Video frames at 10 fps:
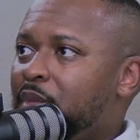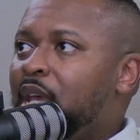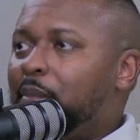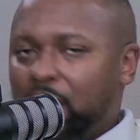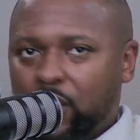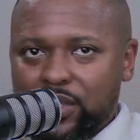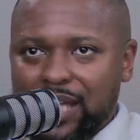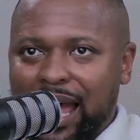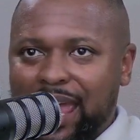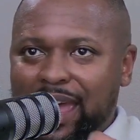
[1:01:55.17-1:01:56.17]
Because
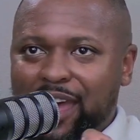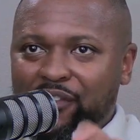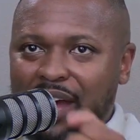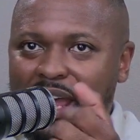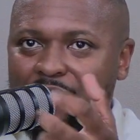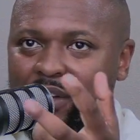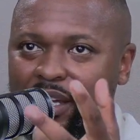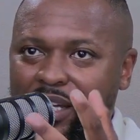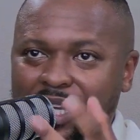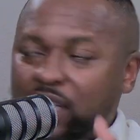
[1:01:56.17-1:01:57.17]
I have
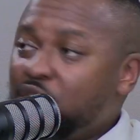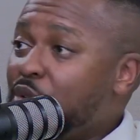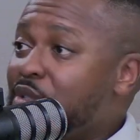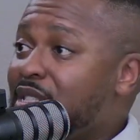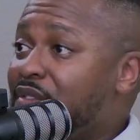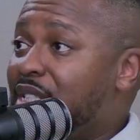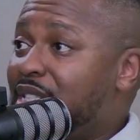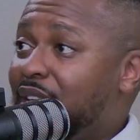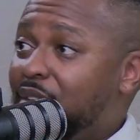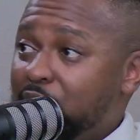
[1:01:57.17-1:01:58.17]
an
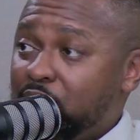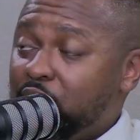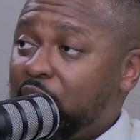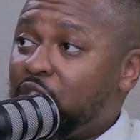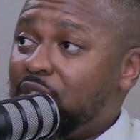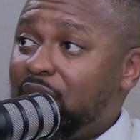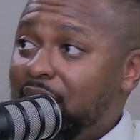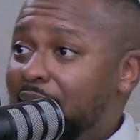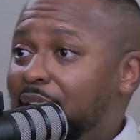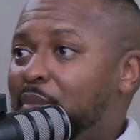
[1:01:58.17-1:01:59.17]
exclusivity restriction
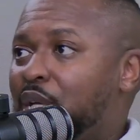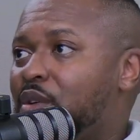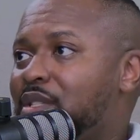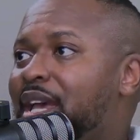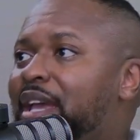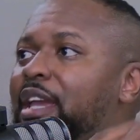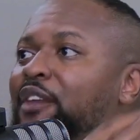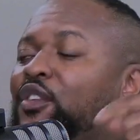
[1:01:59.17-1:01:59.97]
there. Because if you